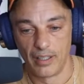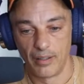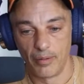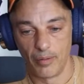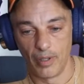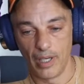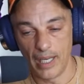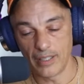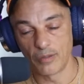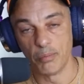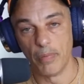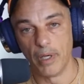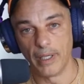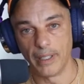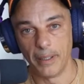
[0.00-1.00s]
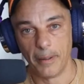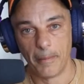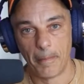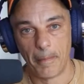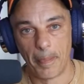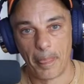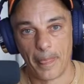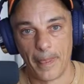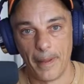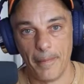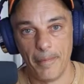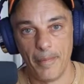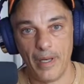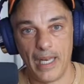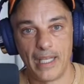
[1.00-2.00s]
less money,
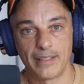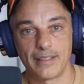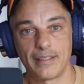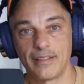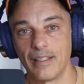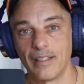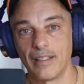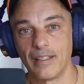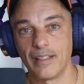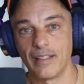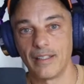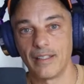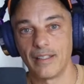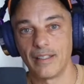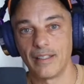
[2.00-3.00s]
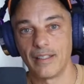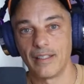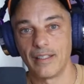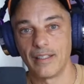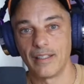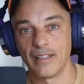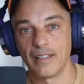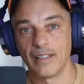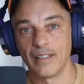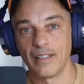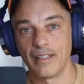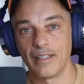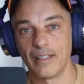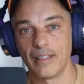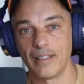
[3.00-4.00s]
less
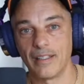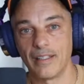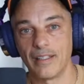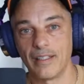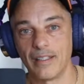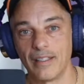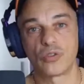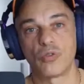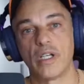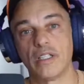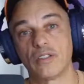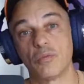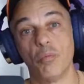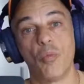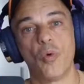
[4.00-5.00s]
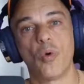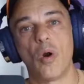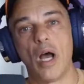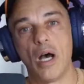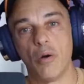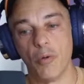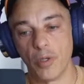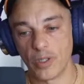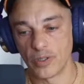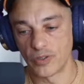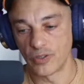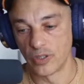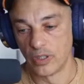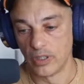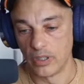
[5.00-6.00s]
security, more stress, more
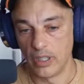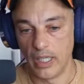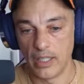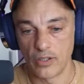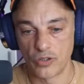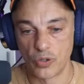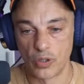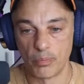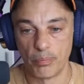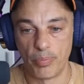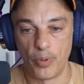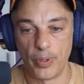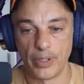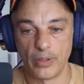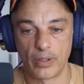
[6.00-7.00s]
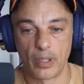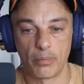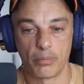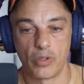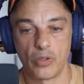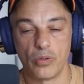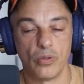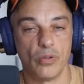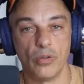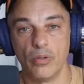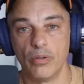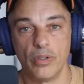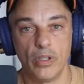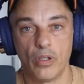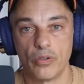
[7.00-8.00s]
hours, at a certain point you come to,
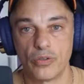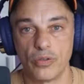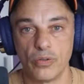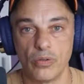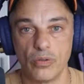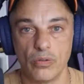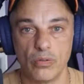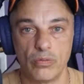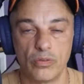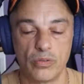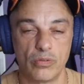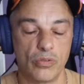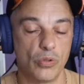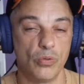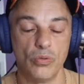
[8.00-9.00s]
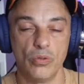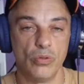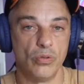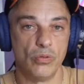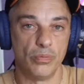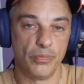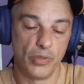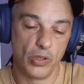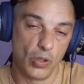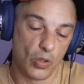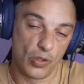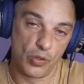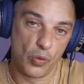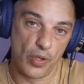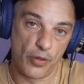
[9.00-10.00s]

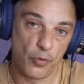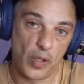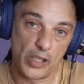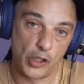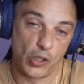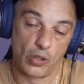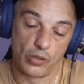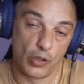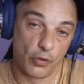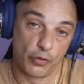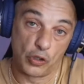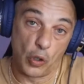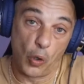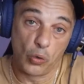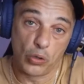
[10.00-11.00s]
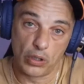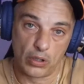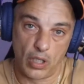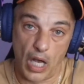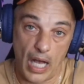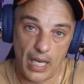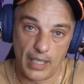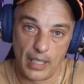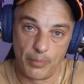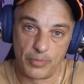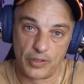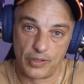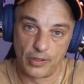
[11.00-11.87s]
to a threshold of total collapse,